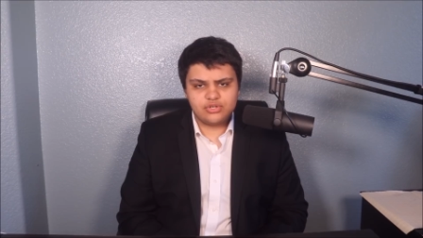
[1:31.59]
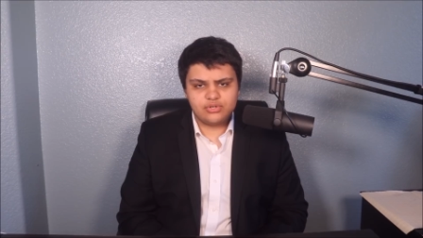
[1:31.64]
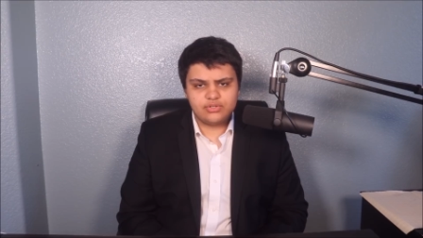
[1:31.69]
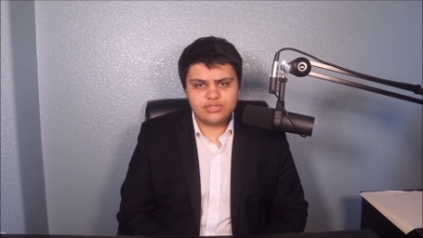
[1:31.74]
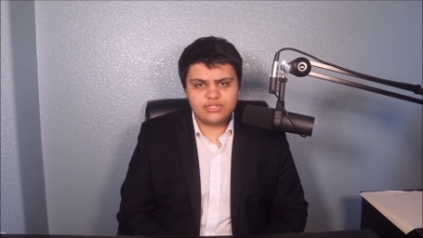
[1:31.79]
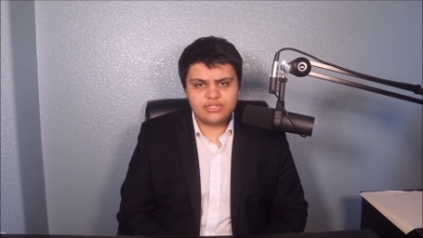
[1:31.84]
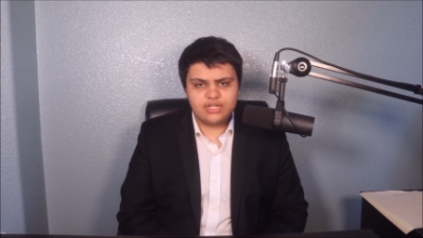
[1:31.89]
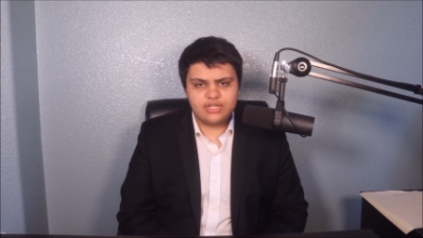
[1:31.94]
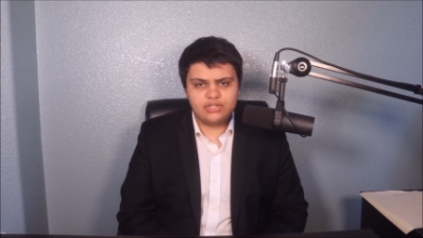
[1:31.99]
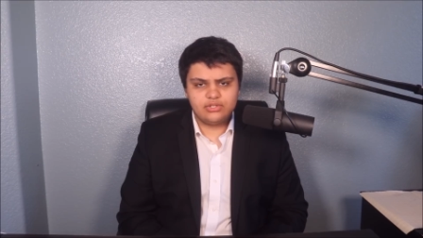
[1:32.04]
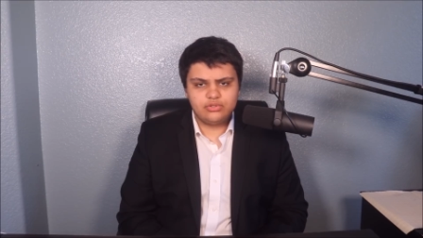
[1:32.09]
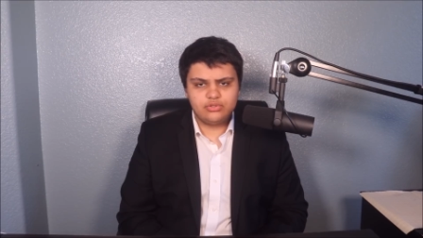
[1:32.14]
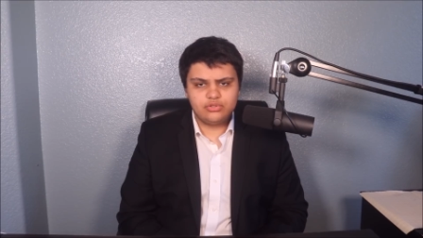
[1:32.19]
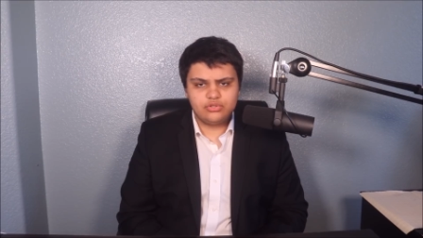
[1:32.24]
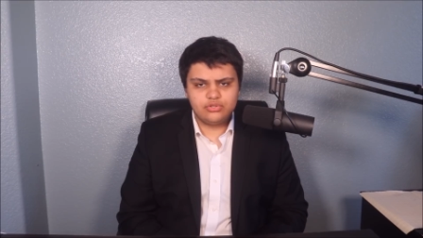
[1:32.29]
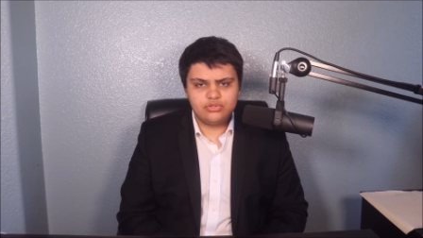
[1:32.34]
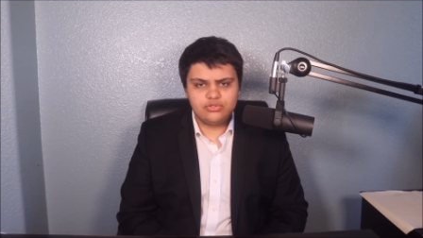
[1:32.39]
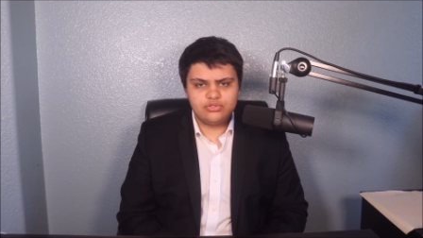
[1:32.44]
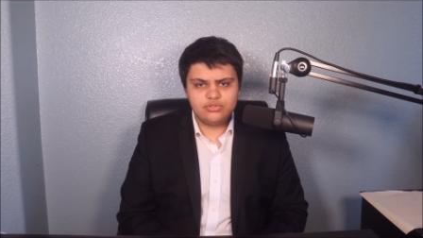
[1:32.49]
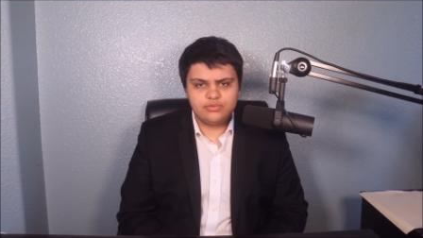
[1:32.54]
He's got a
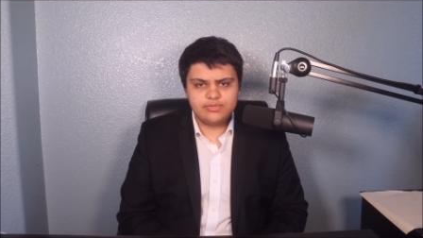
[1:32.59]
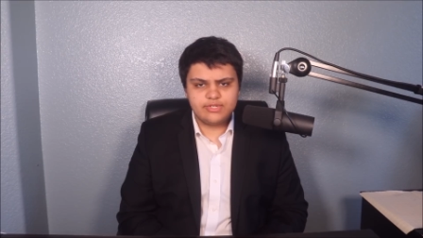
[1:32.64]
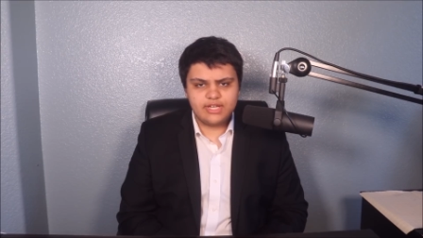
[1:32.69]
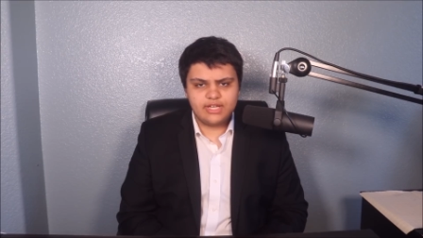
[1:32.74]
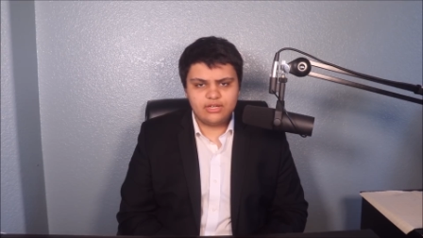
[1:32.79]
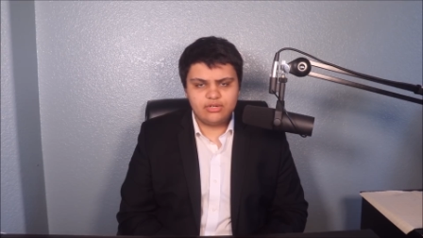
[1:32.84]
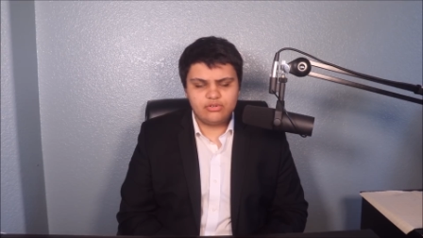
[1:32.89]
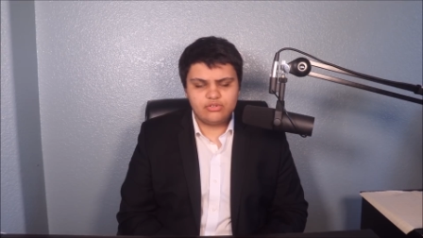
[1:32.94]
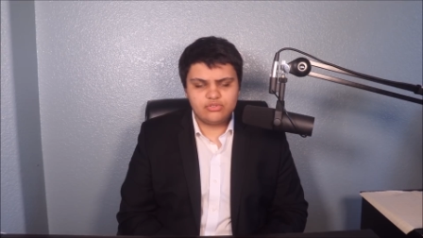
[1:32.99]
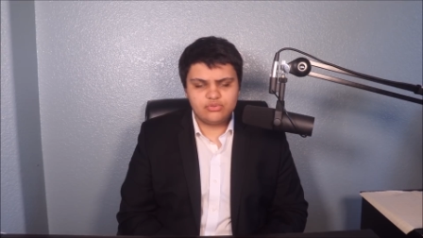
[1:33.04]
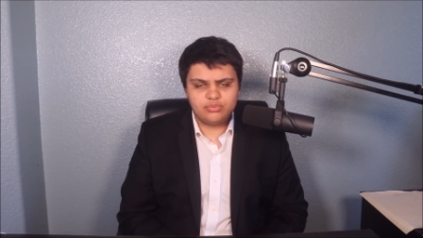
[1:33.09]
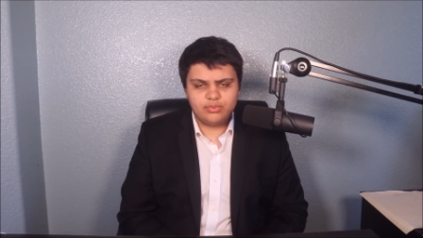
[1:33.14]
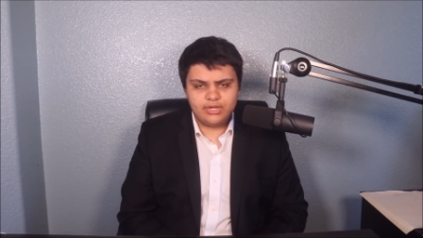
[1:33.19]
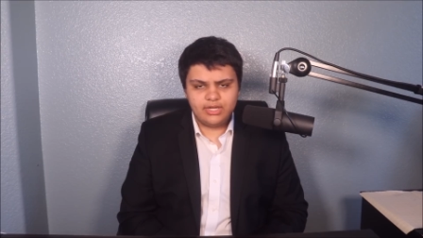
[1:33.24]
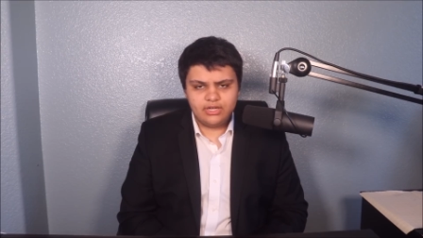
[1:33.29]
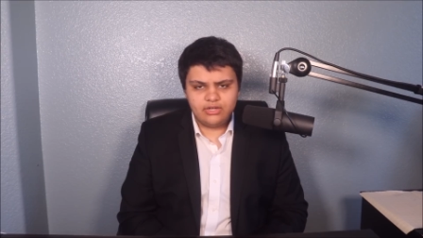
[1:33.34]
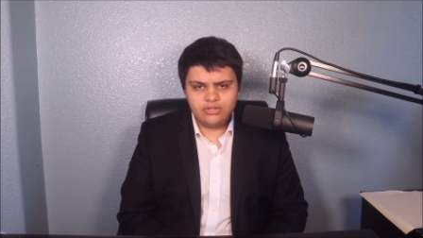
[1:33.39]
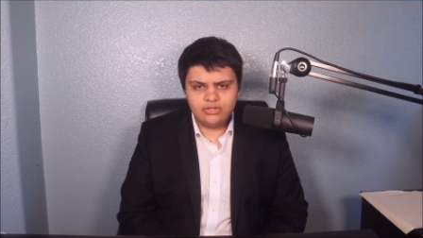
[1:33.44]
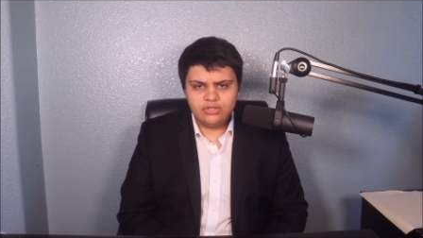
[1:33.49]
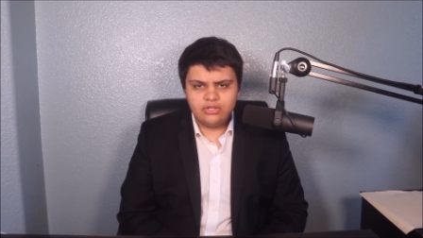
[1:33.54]
new YouTube channel as
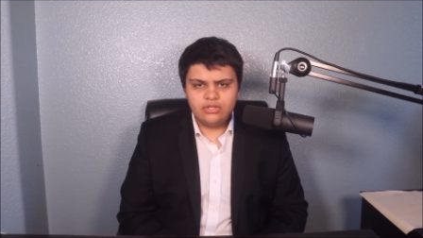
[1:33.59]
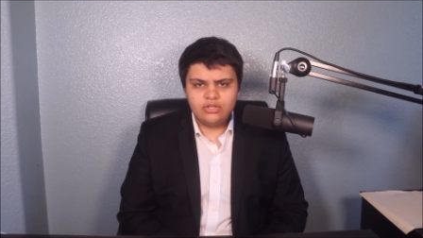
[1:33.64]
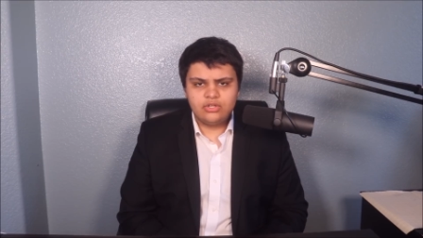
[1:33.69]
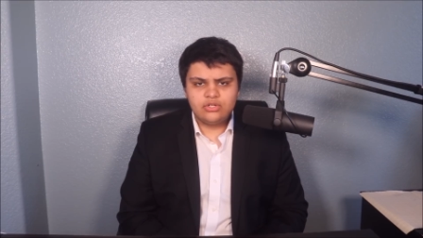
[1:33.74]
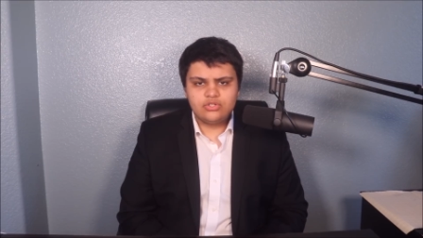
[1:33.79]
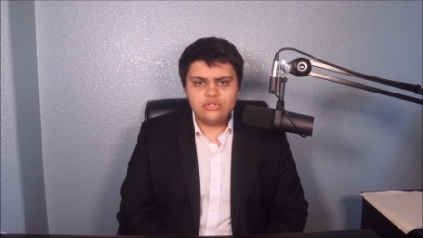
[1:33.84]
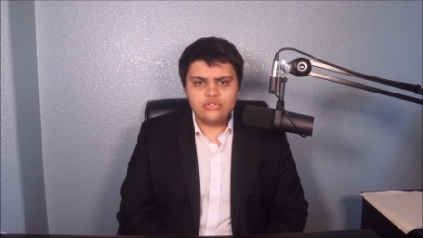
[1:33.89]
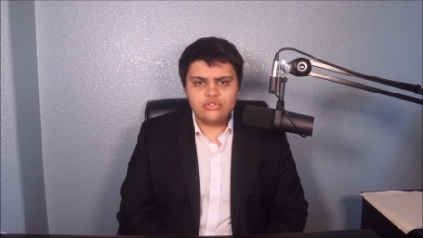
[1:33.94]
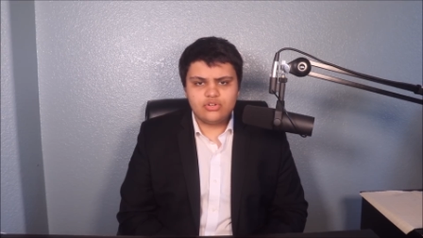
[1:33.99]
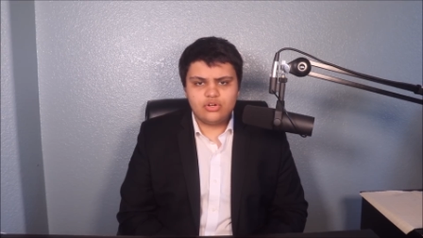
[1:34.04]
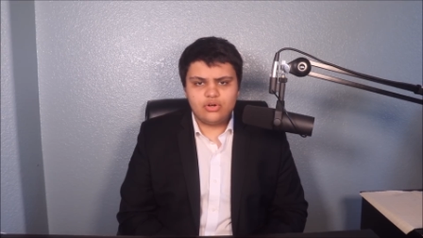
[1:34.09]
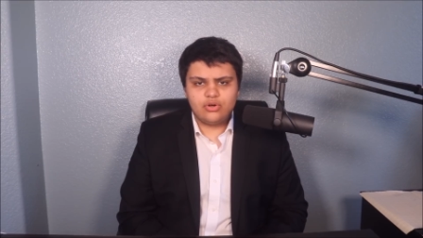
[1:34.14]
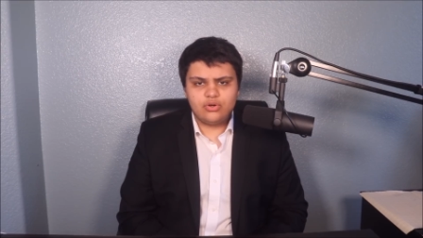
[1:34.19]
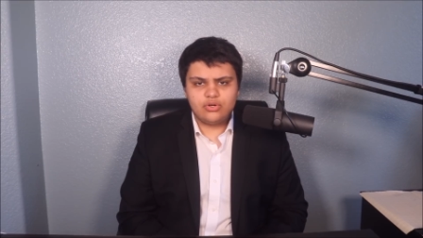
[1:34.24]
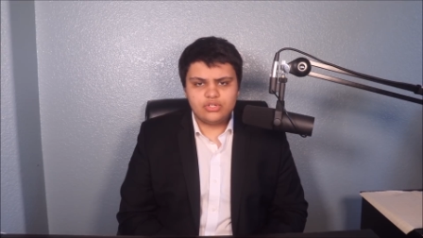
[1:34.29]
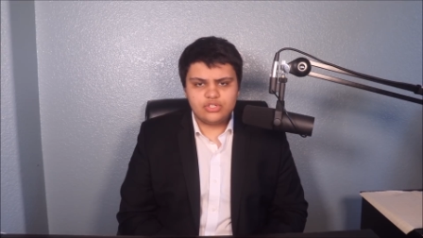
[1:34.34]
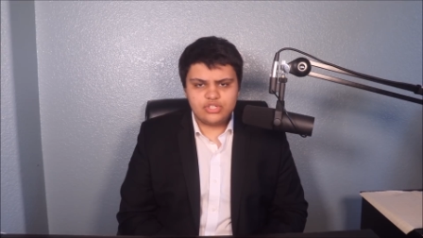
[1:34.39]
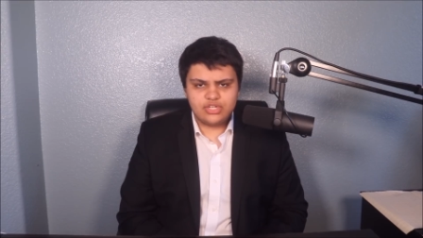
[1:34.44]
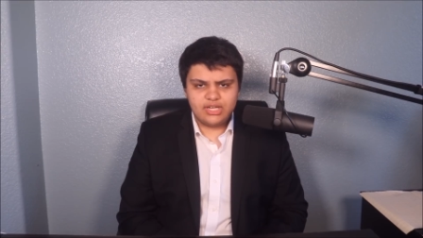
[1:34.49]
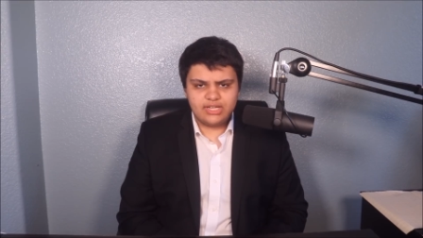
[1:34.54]
well. So
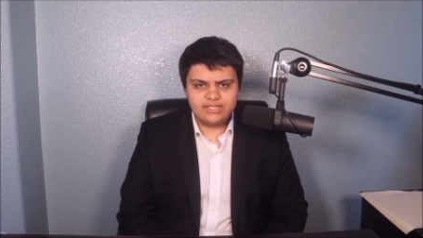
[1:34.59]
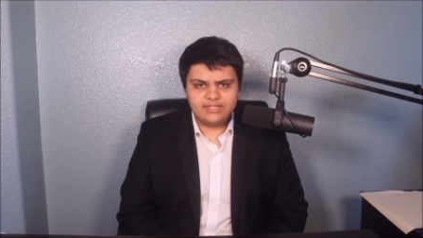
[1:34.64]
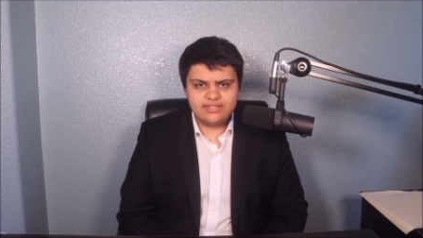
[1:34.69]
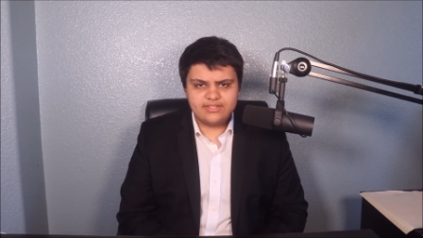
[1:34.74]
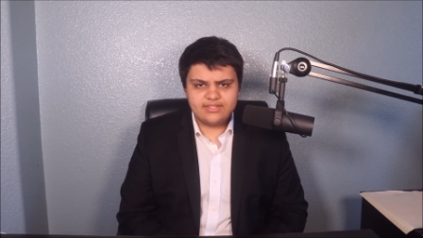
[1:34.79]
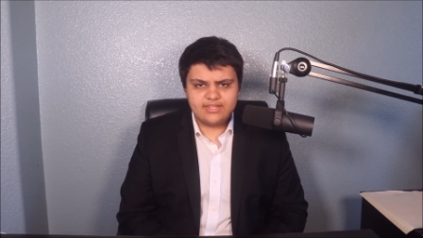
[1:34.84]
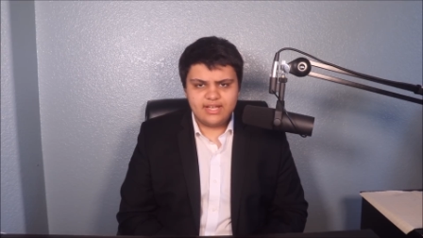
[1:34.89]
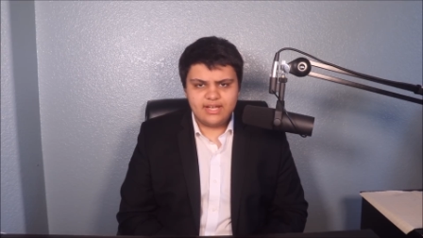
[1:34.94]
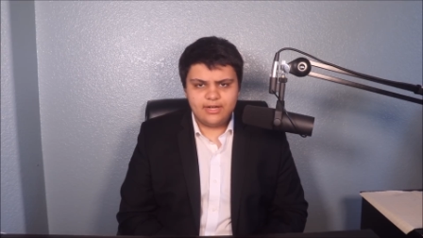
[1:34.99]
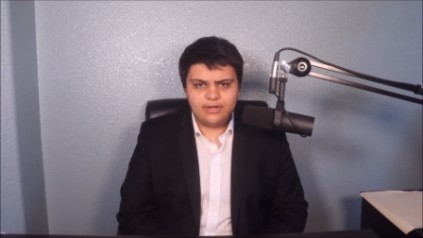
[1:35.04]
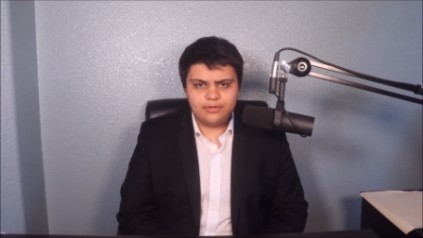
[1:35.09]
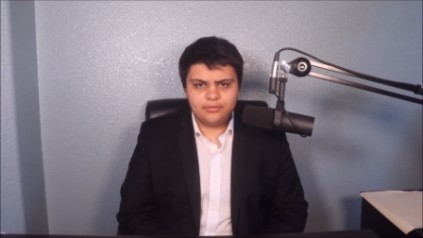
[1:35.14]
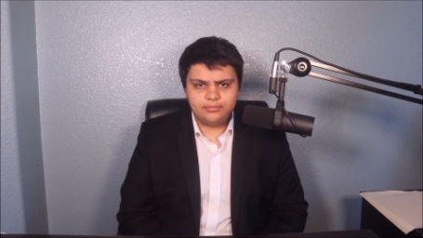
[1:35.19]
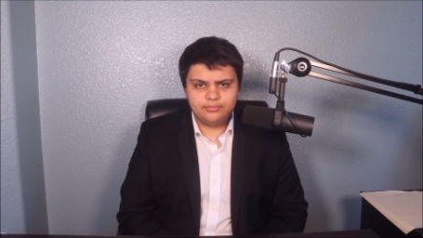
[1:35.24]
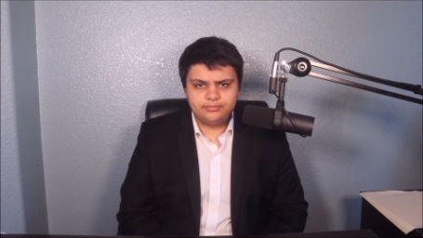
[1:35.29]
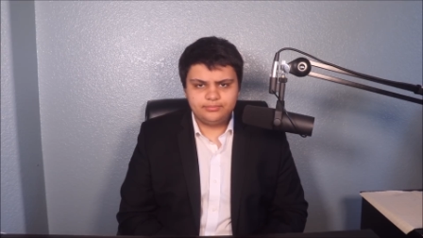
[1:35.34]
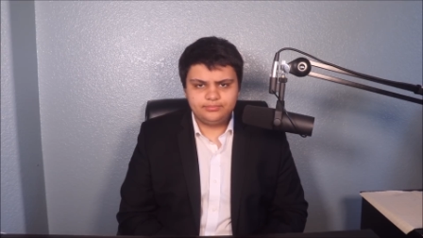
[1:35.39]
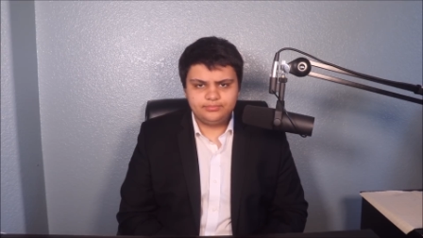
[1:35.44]
check this out